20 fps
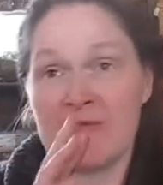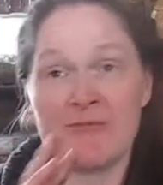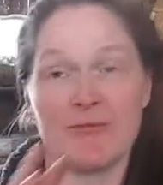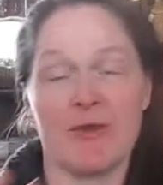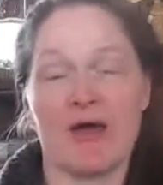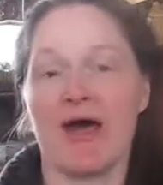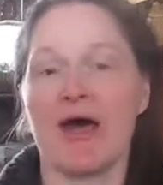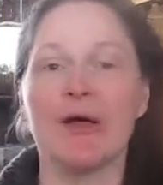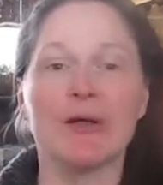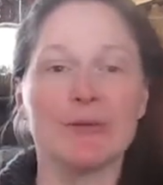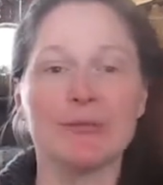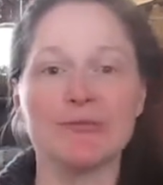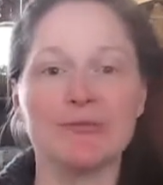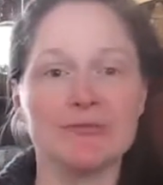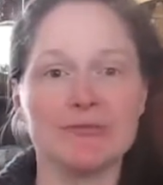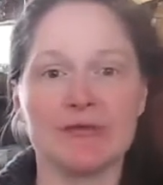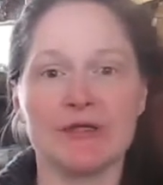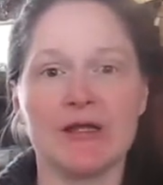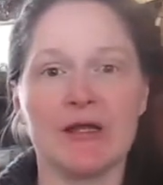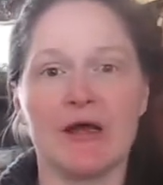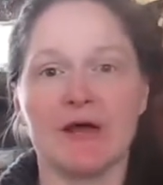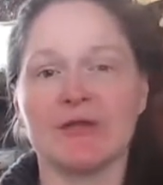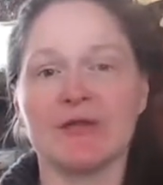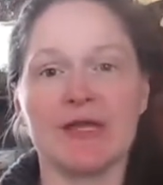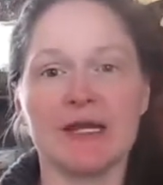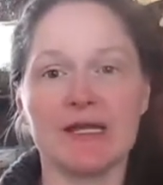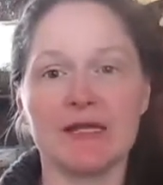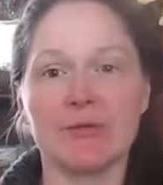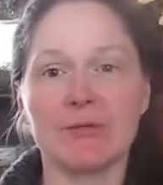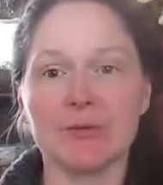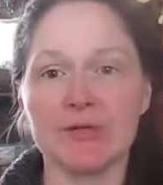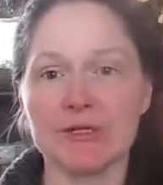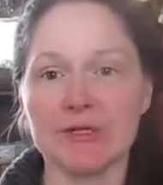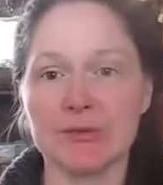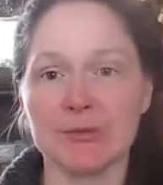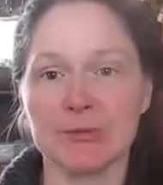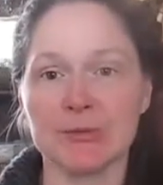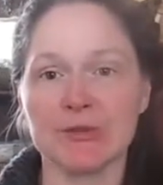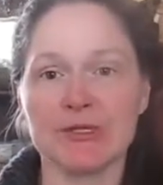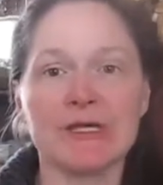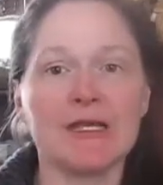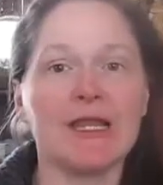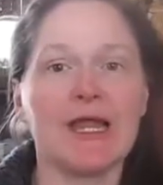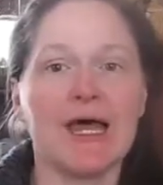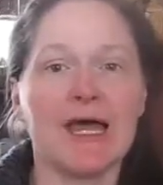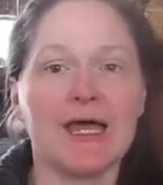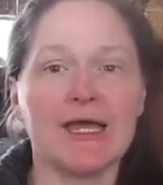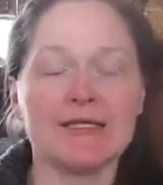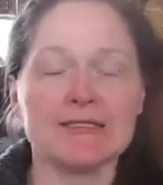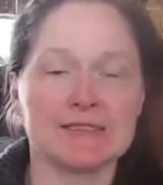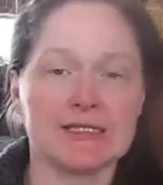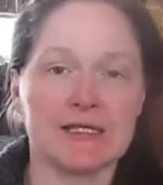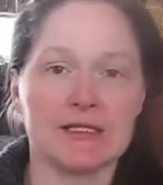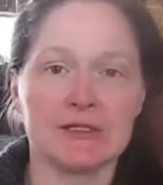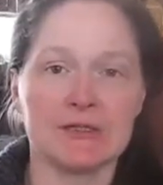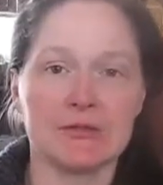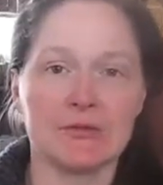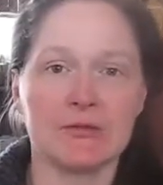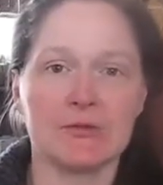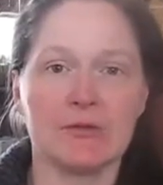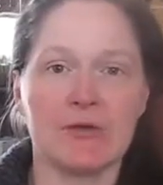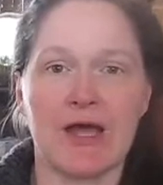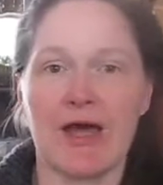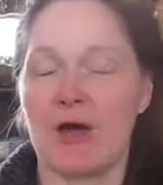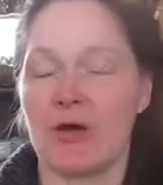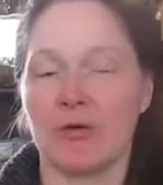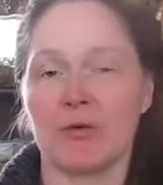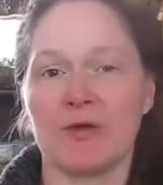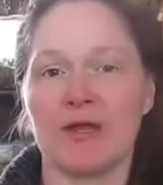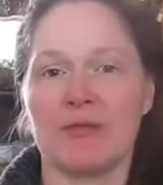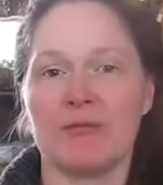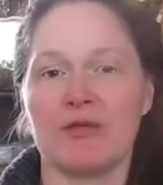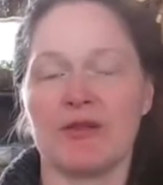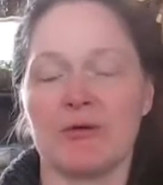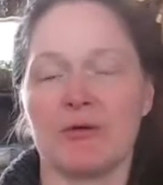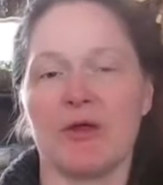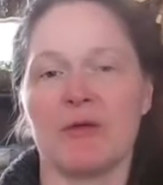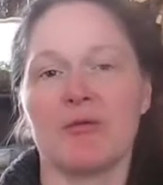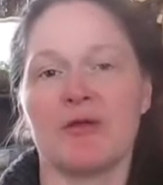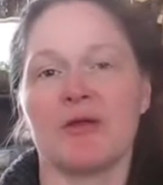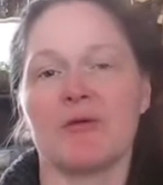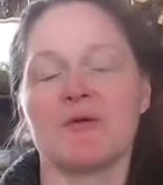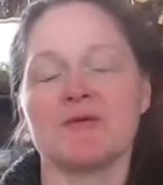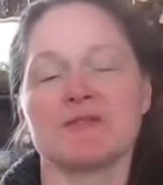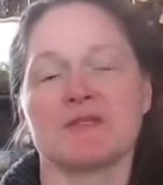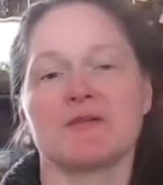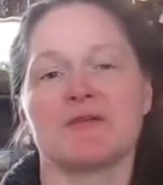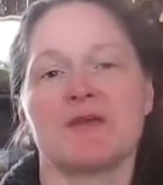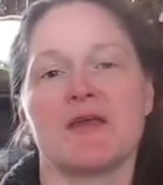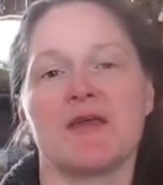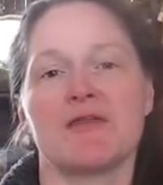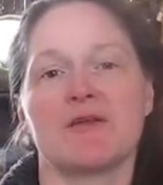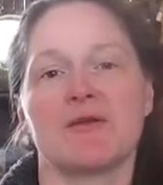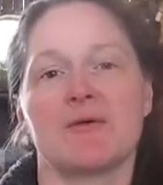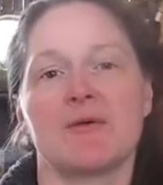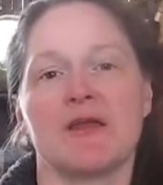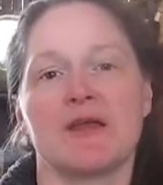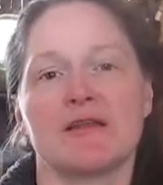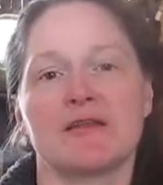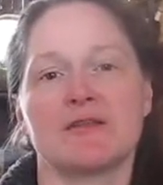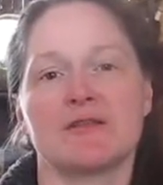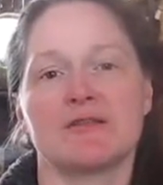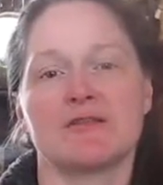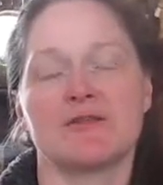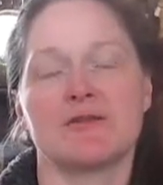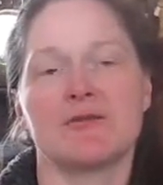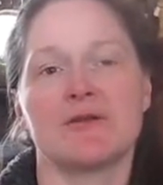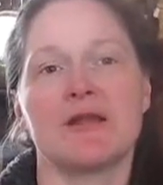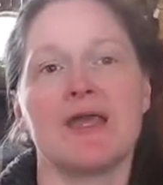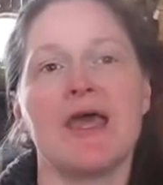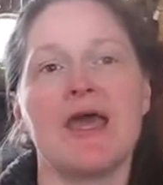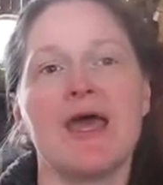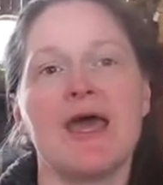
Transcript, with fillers: wow, you know, they didn't really realize how great being a grandparent was until they had their grandchildren.